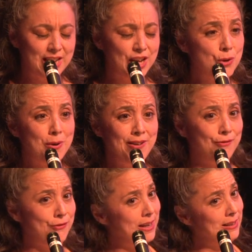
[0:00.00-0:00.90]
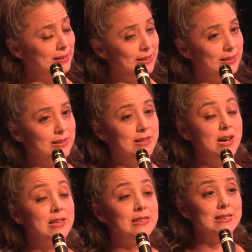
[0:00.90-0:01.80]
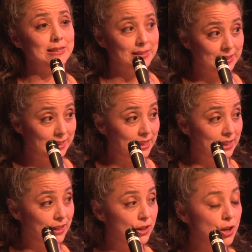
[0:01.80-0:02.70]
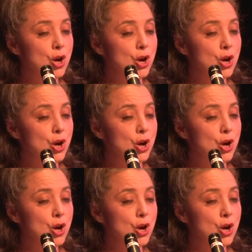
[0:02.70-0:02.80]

and quite frankly, did not see